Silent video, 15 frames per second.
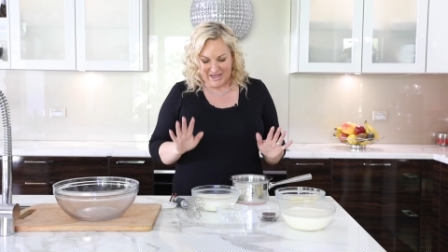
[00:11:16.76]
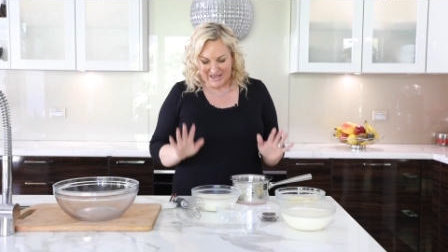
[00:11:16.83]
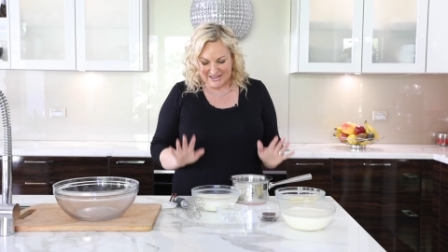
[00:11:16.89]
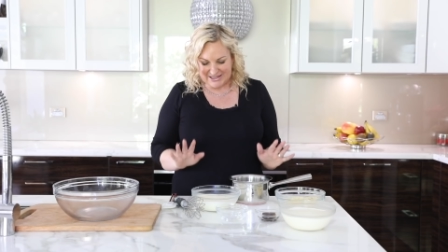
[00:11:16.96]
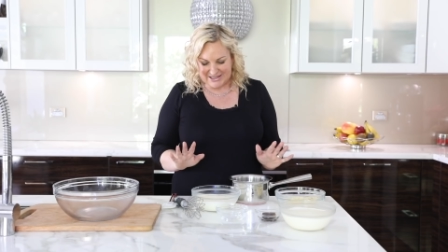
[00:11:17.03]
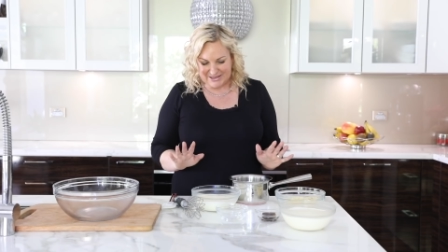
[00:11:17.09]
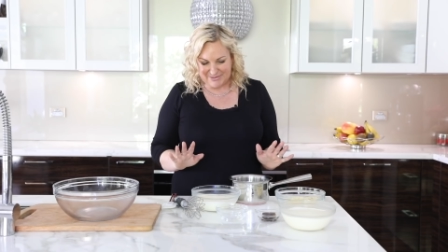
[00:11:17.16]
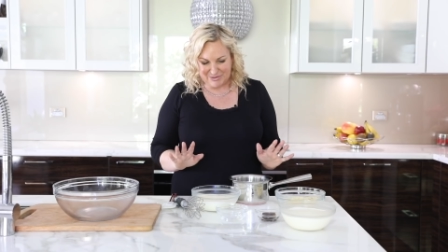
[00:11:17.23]

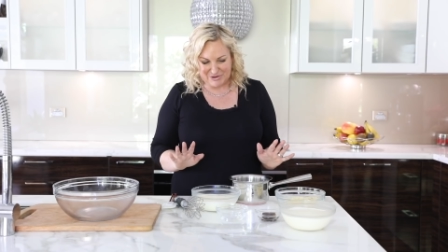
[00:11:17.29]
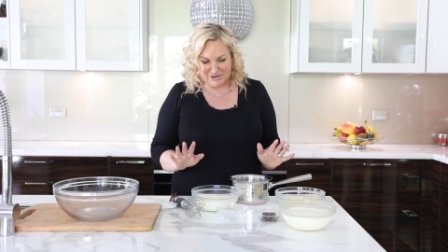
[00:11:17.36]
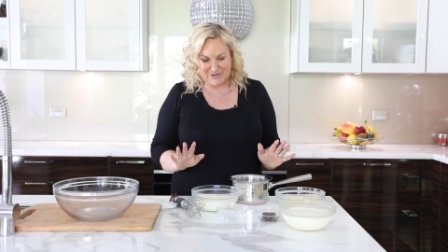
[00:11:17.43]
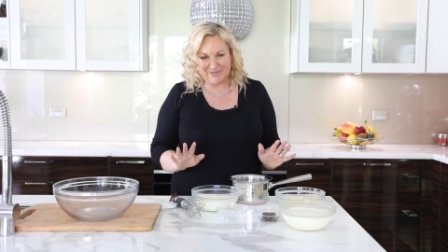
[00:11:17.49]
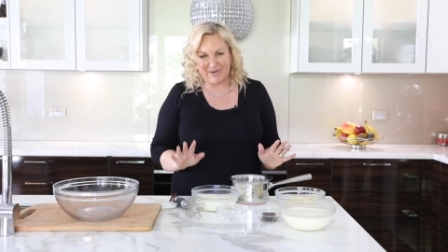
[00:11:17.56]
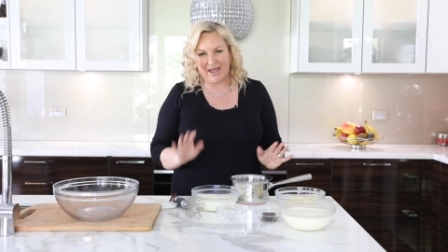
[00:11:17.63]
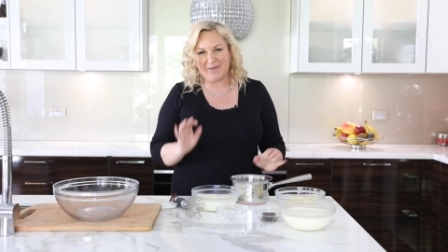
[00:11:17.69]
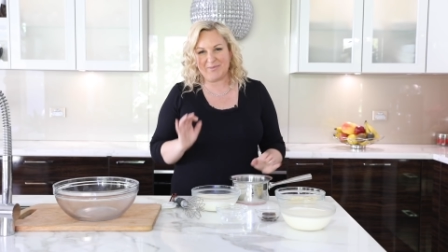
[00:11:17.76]
It's simple to
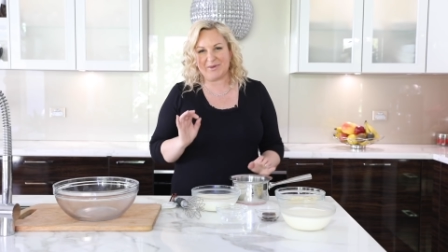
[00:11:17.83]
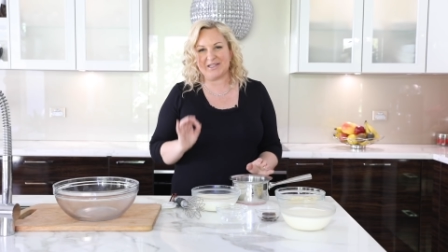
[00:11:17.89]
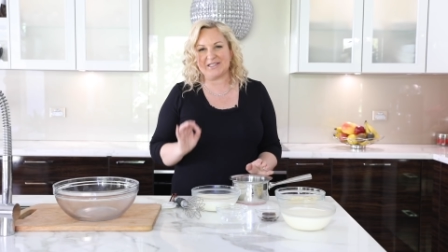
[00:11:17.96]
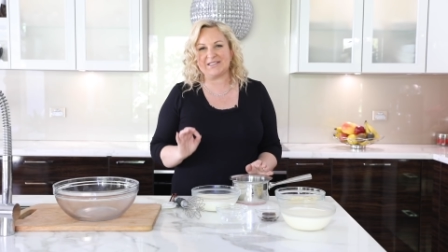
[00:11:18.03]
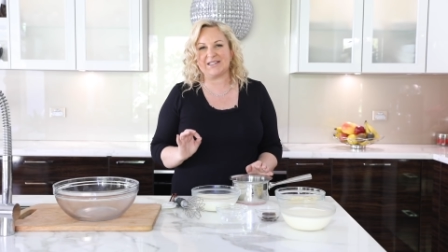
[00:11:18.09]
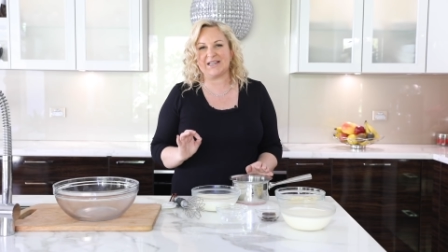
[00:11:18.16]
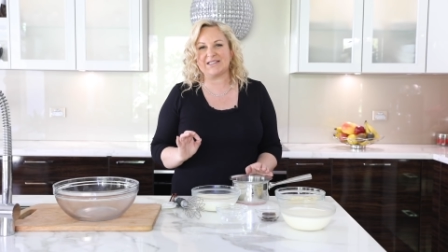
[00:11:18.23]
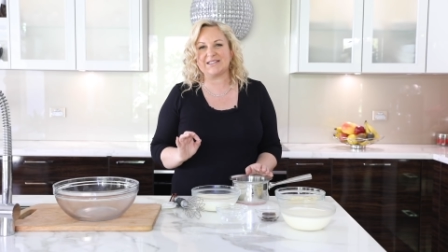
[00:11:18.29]
make, but
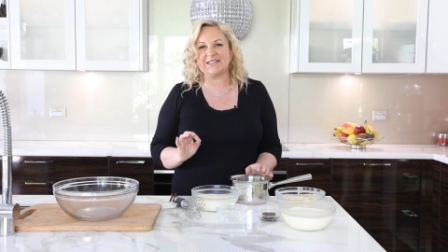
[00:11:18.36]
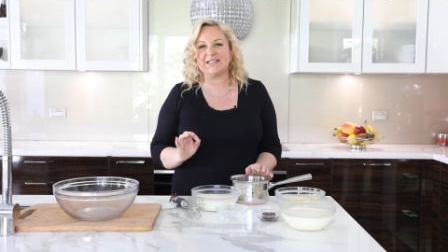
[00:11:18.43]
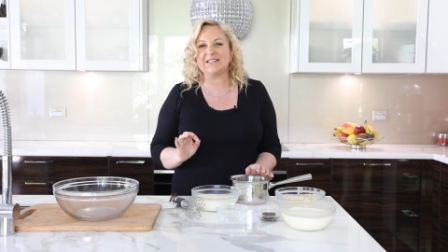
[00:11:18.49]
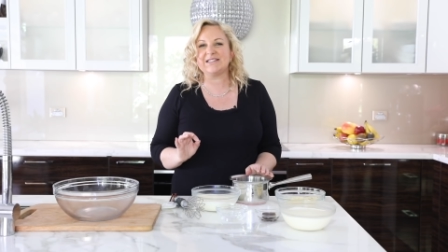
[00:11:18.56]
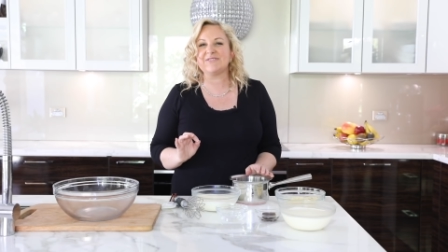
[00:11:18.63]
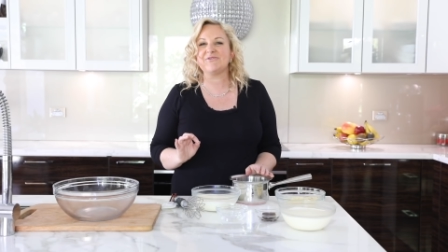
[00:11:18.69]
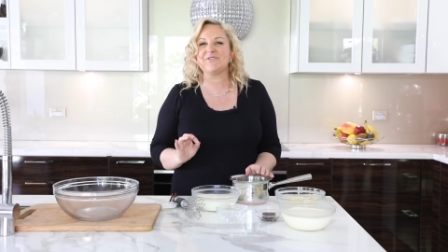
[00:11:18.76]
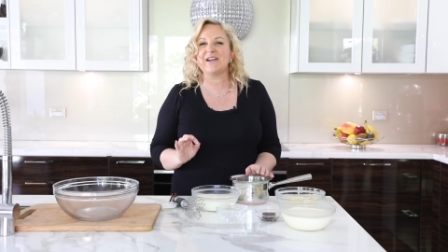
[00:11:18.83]
it does need
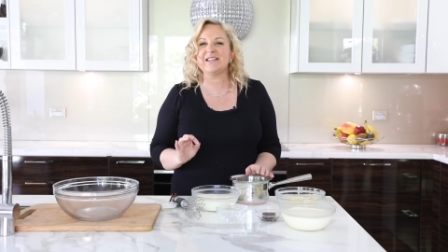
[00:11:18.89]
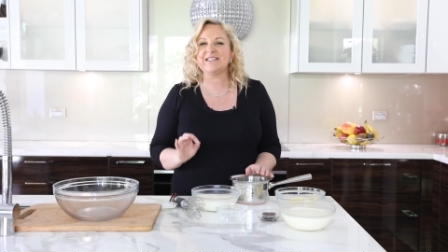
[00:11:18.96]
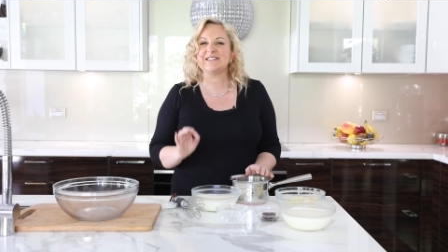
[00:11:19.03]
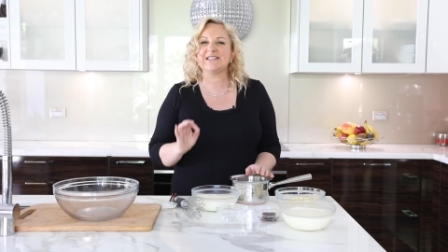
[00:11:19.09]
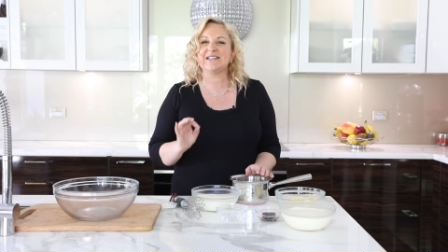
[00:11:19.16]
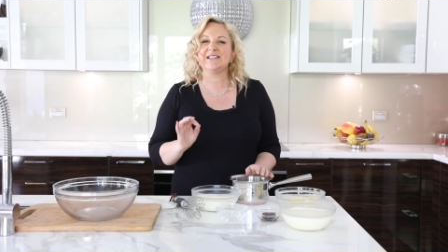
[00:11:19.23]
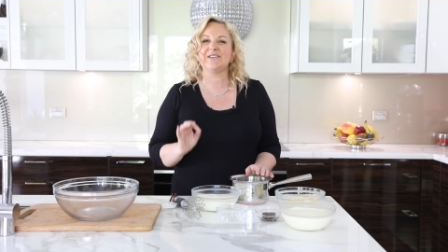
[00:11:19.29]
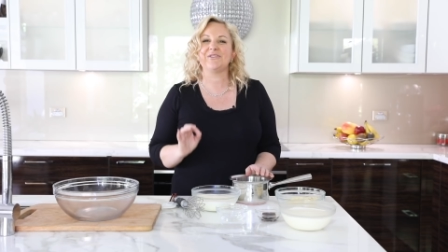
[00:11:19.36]
to rest
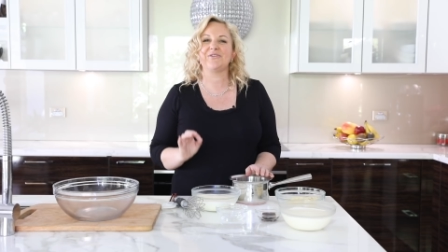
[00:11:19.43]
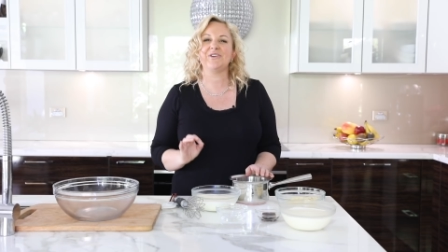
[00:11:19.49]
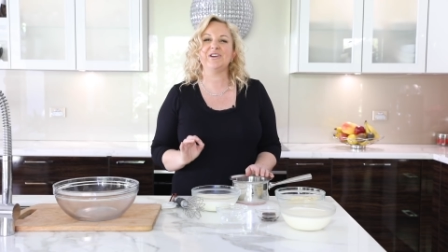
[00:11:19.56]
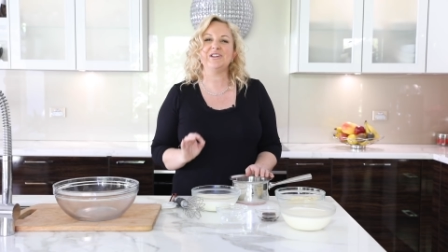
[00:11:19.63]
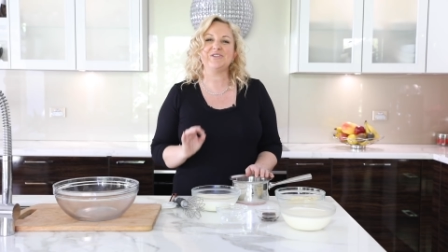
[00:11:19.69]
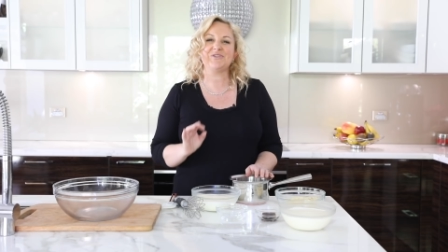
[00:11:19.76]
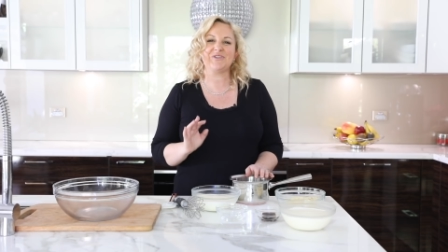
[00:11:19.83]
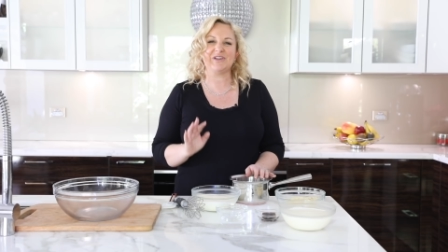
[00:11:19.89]
in the
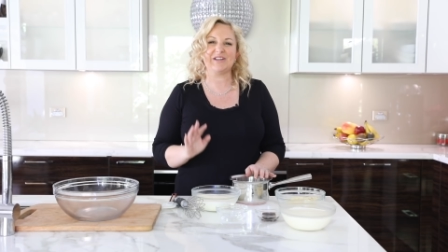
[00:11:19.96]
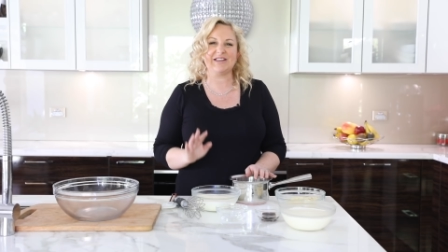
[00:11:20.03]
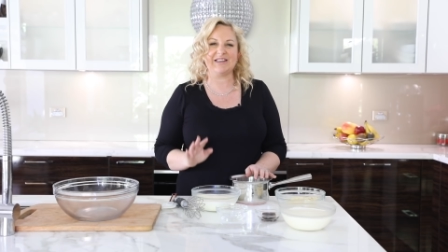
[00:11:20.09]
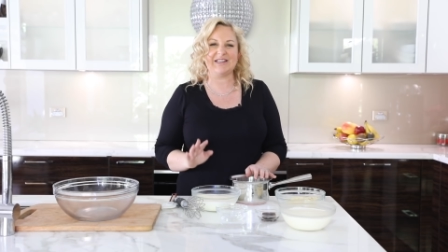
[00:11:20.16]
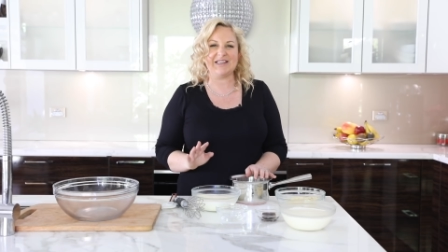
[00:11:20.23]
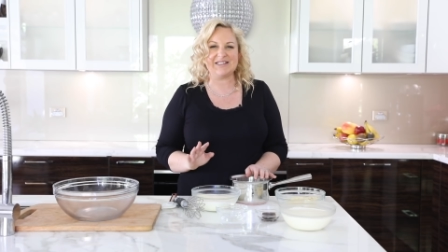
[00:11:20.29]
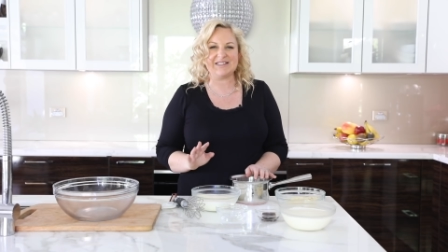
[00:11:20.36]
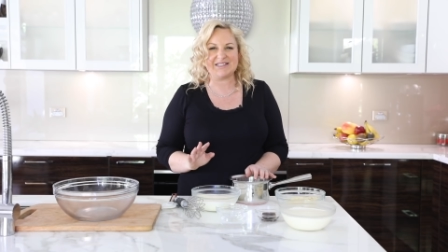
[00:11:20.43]
fridge for at
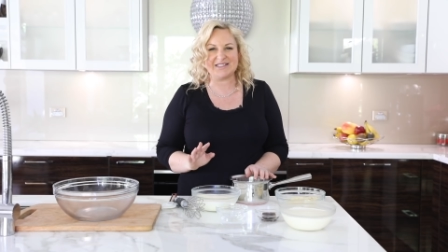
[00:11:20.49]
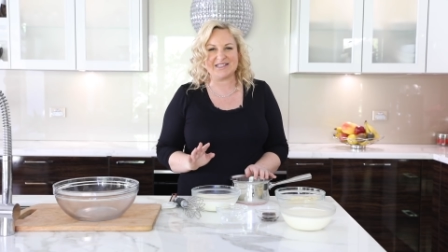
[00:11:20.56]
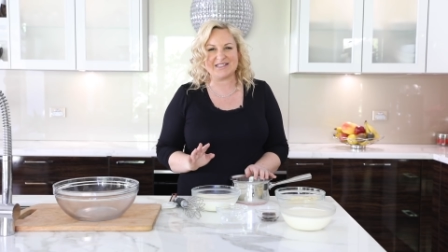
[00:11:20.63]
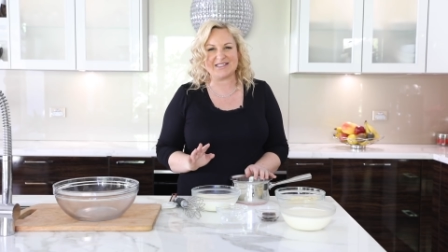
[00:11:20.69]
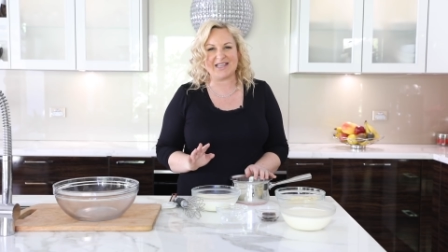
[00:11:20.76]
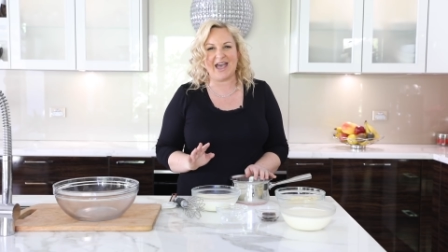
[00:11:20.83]
least 6